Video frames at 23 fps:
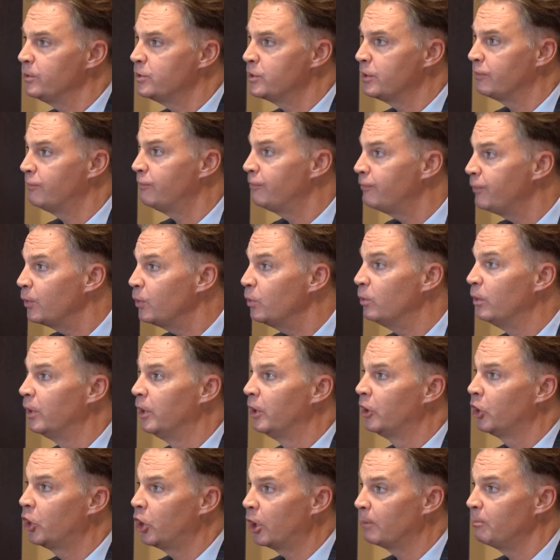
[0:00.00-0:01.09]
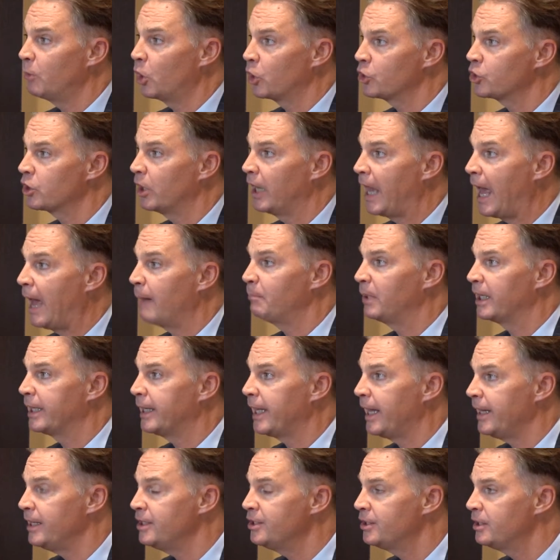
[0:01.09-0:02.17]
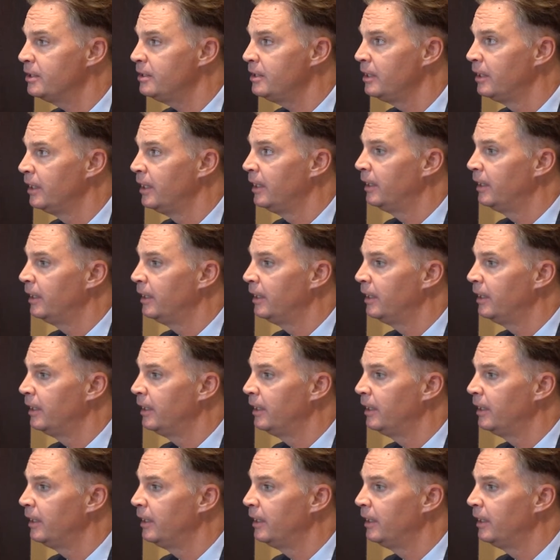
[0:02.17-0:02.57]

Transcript: to full commercial application.